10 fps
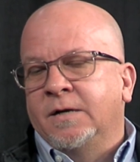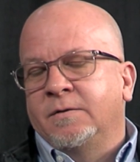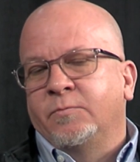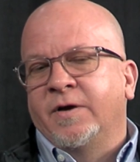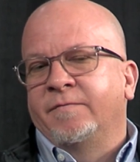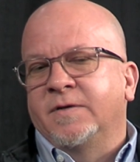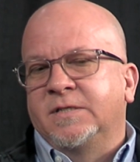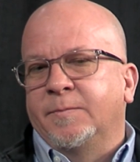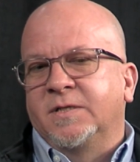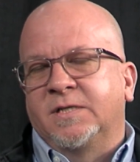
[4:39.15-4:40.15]
we have
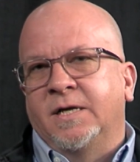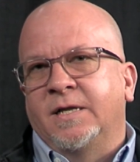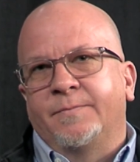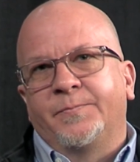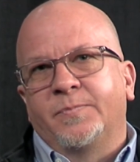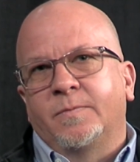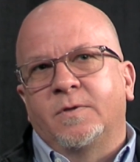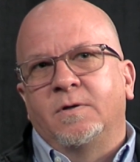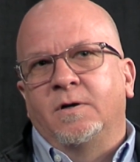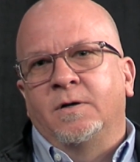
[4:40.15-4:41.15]
exhibits that
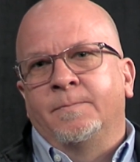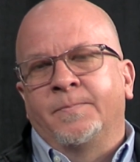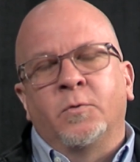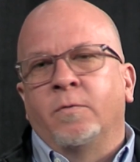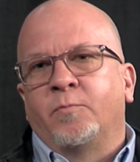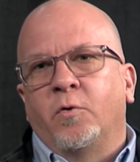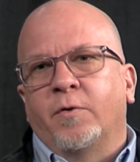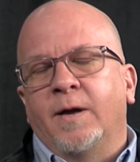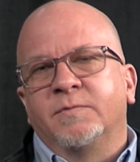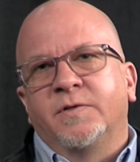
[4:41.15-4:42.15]
or
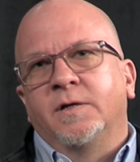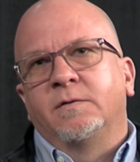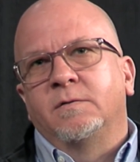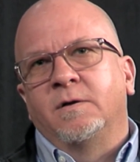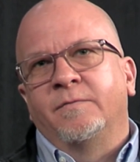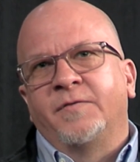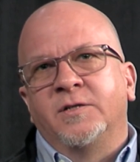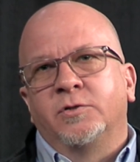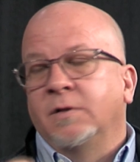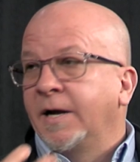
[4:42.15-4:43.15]
programs that
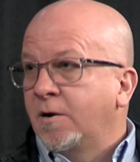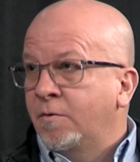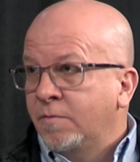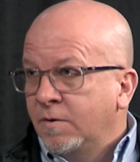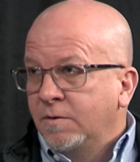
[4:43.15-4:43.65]
feature Lego